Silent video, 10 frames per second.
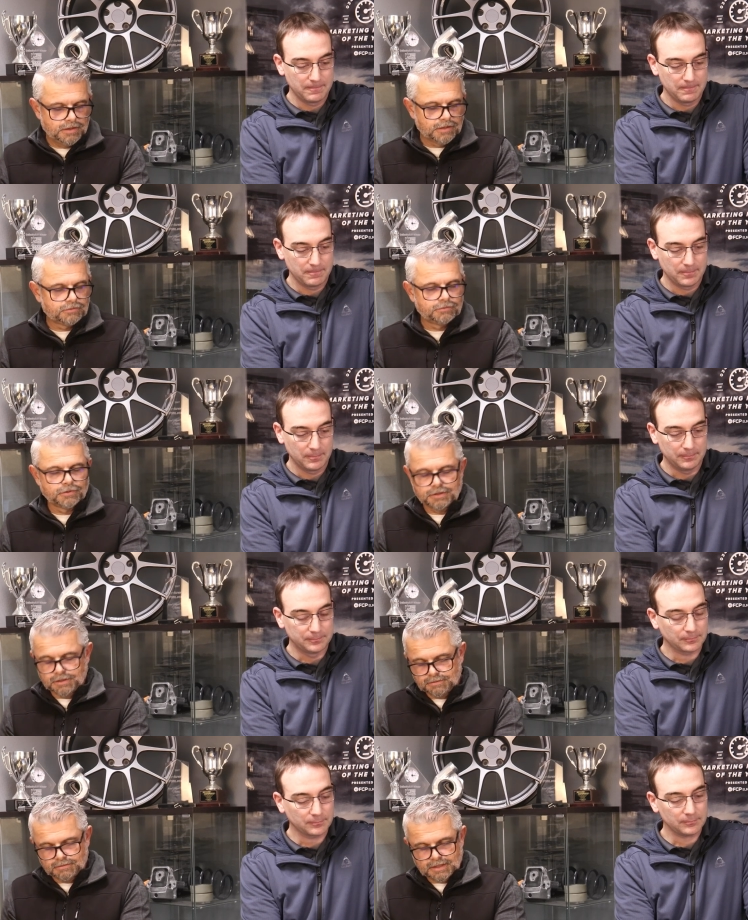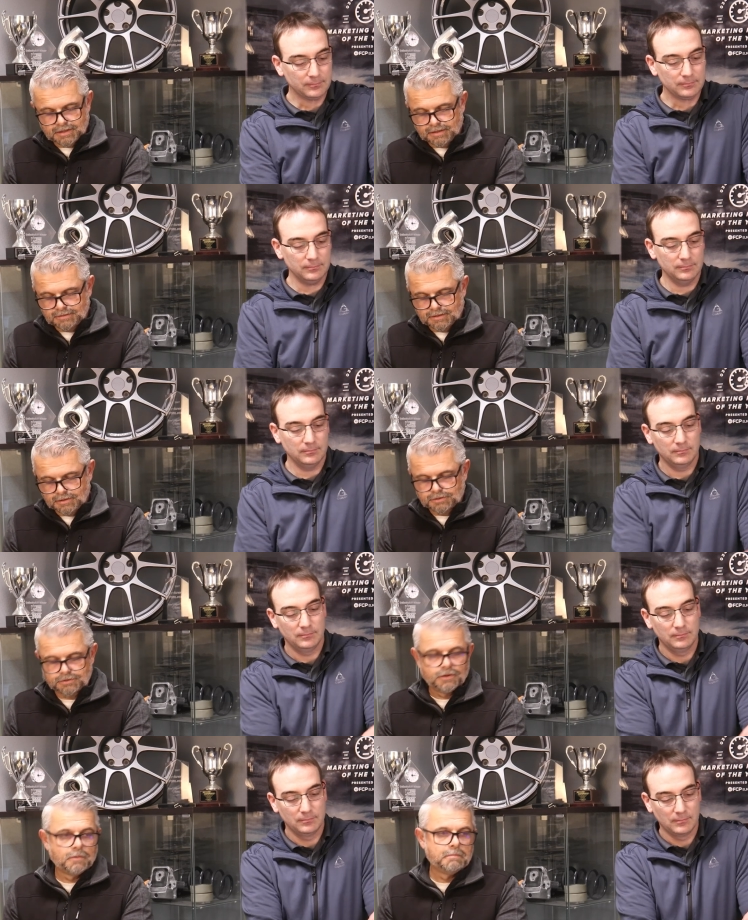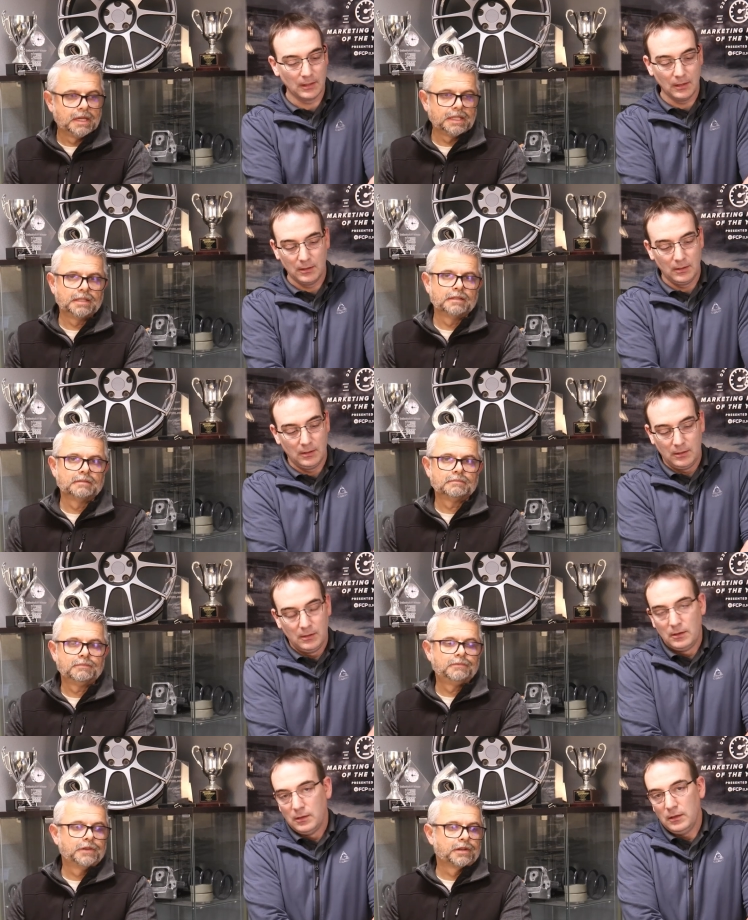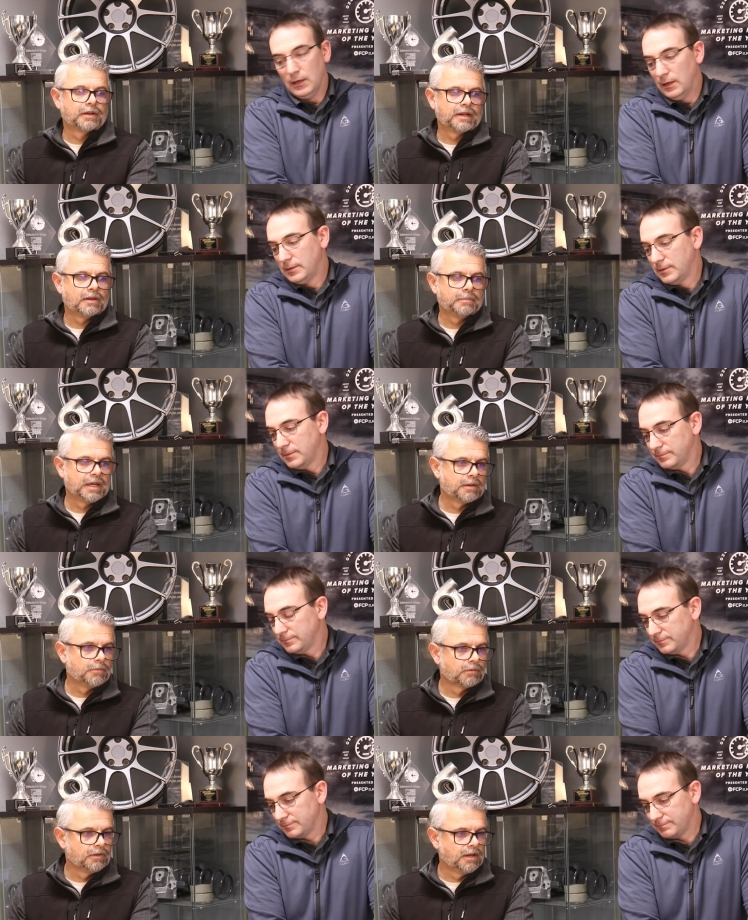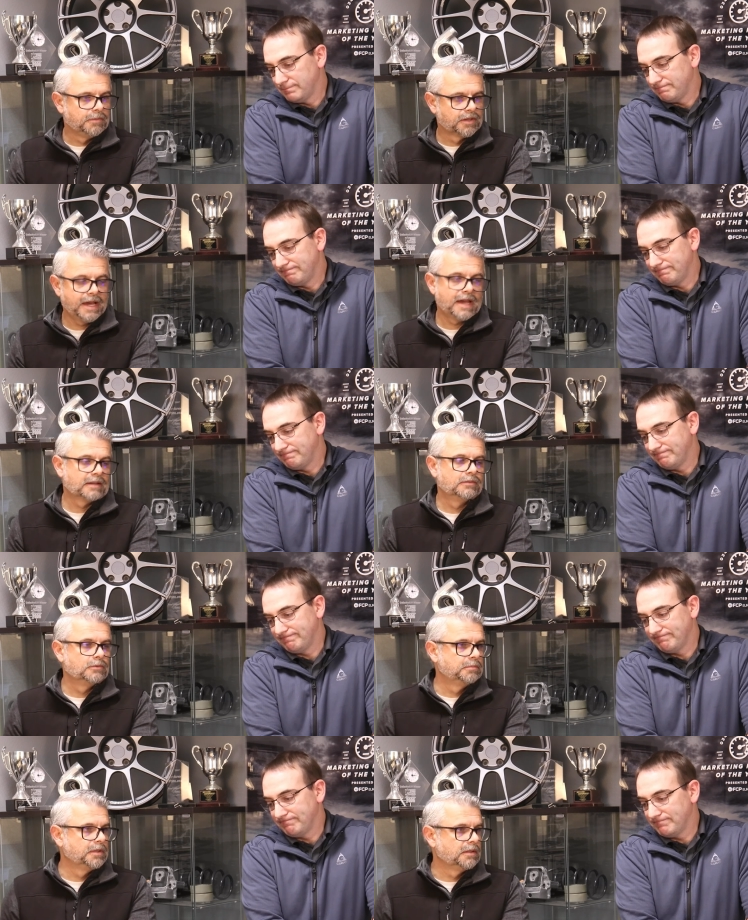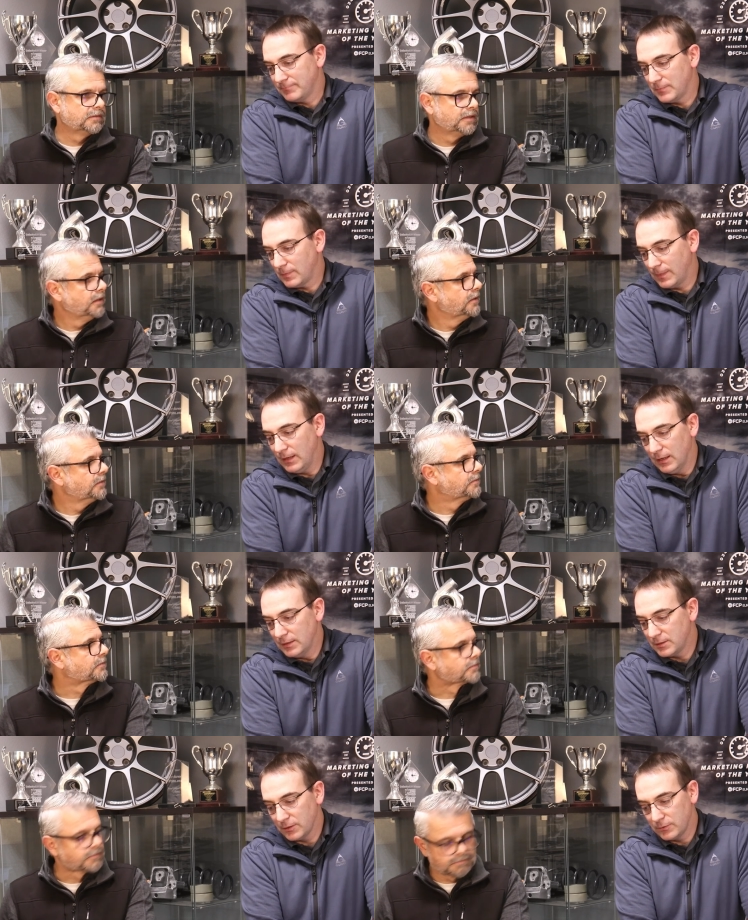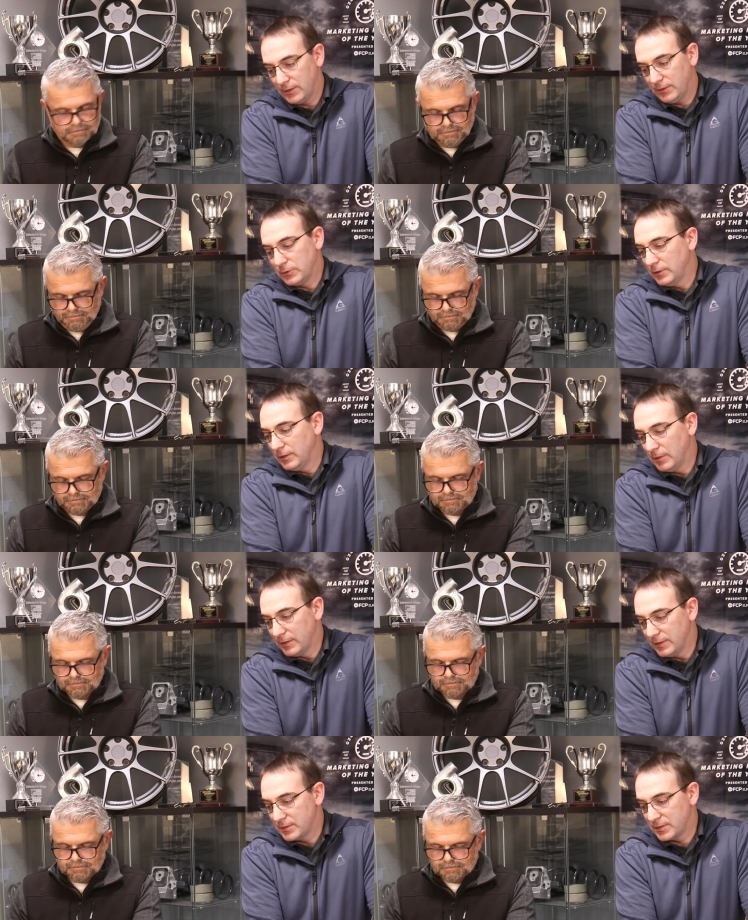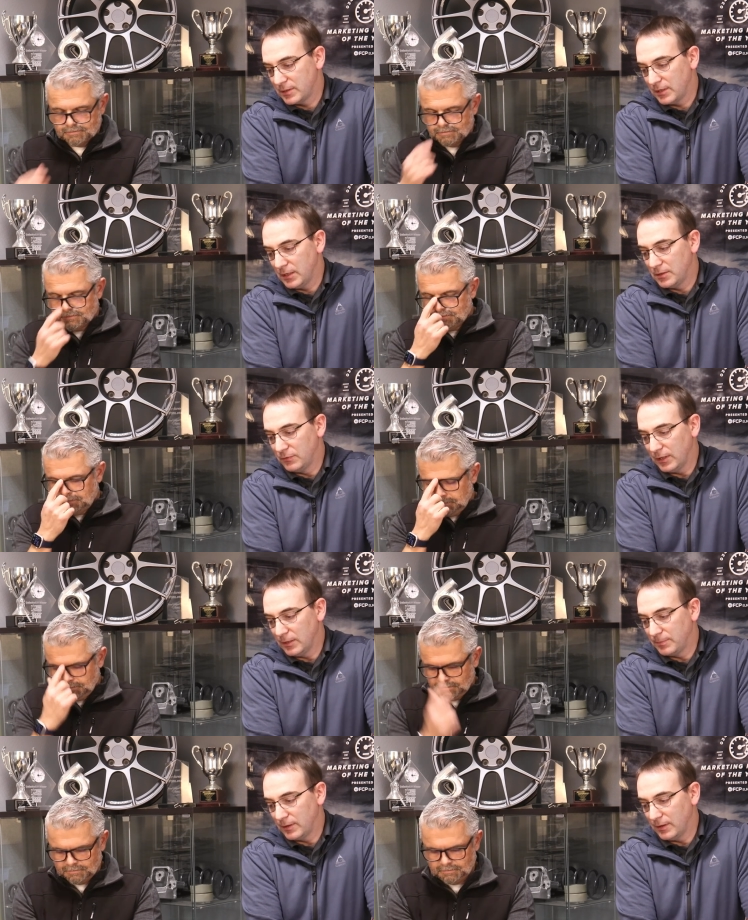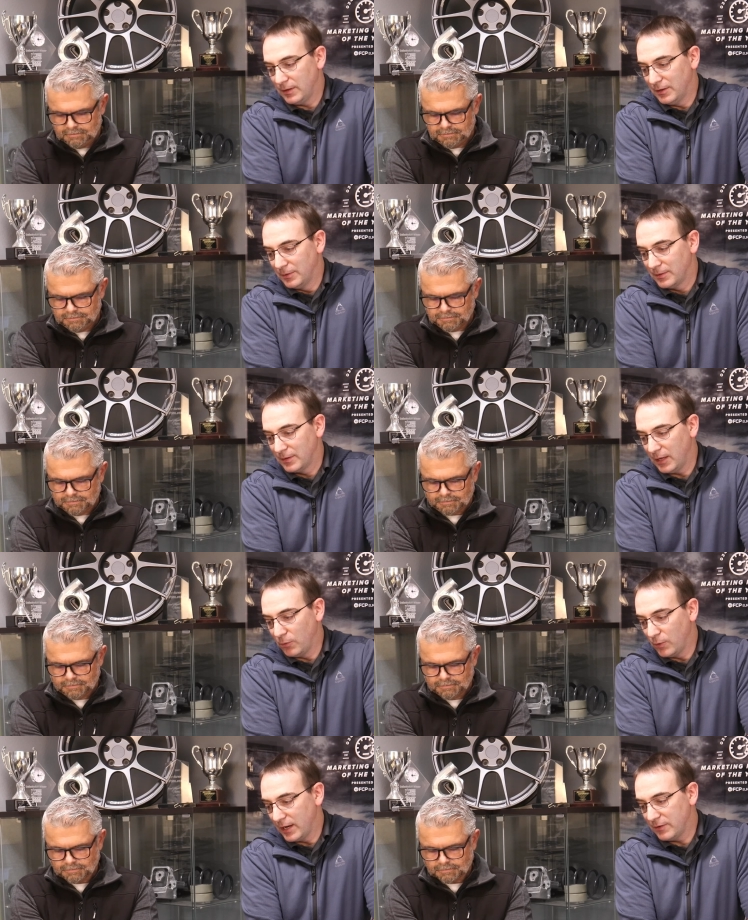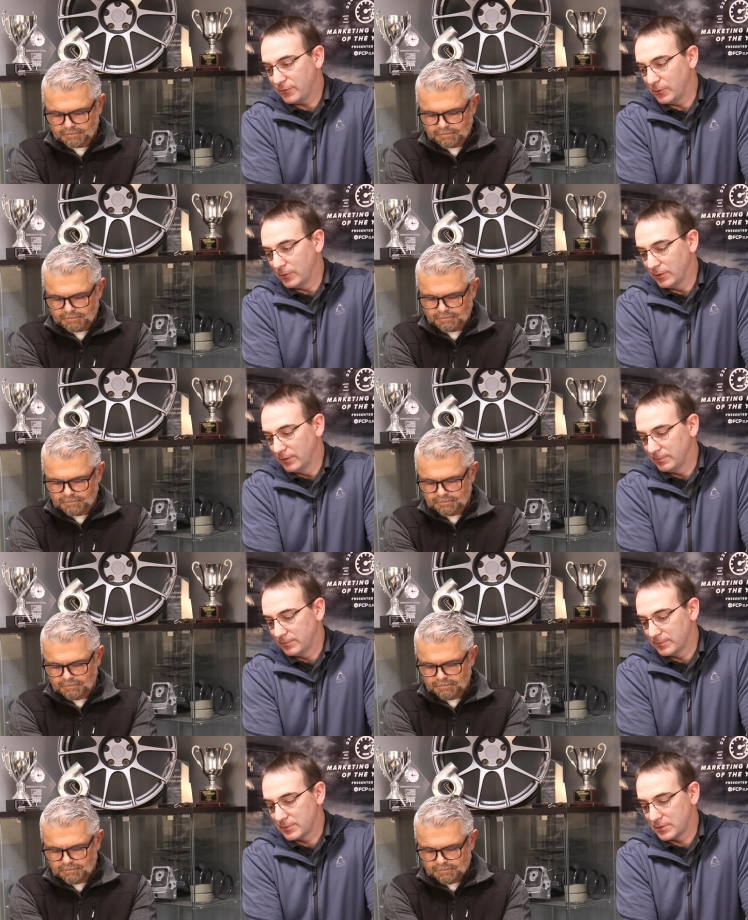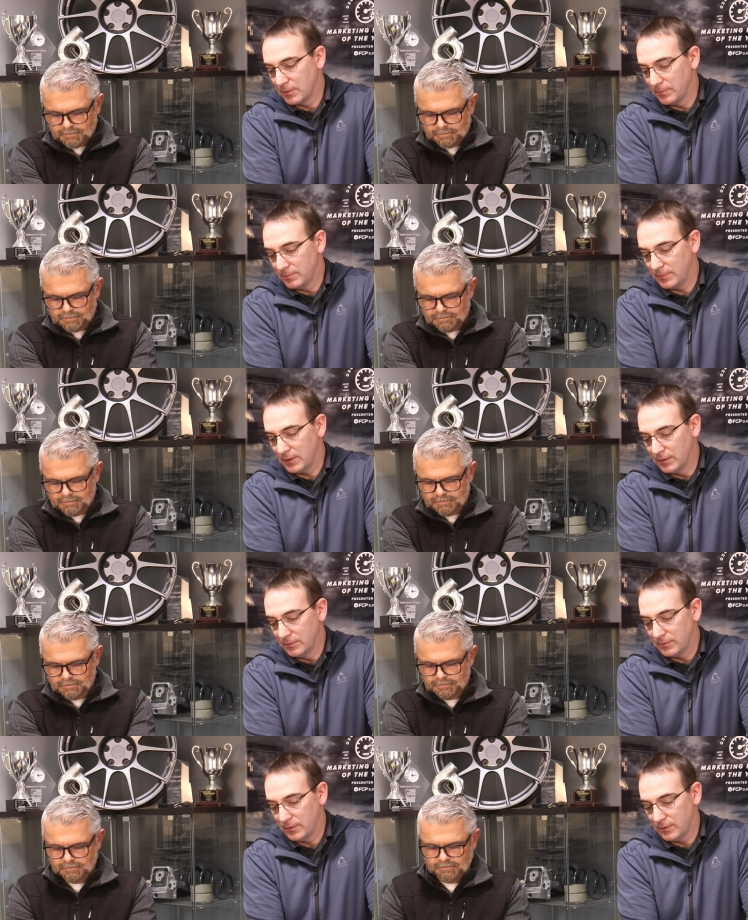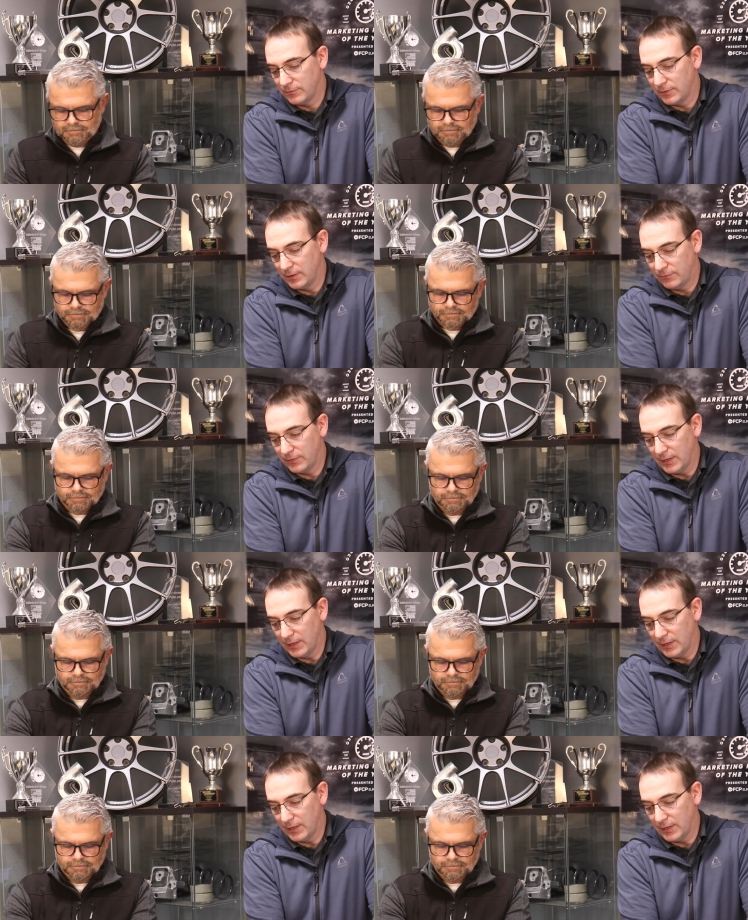Speaker 1: there's, there's, like Nate said, there's just no money in figuring yeah. out how to make a more reliable cat, because you wouldn't be able to sell
Speaker 2: it. Yeah. Until the regulatory bodies develop, you know, a way for some, you know, for,